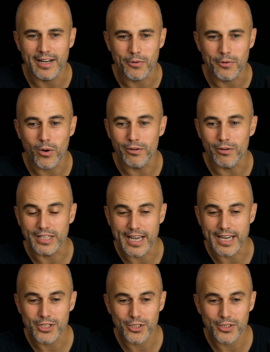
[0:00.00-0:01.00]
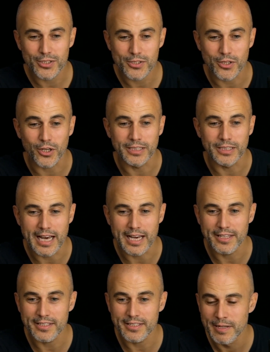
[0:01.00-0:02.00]
qualifications
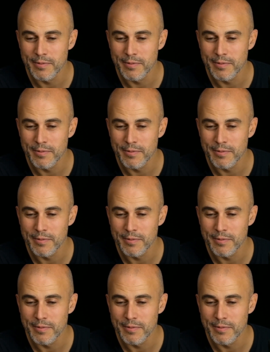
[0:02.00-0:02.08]
online.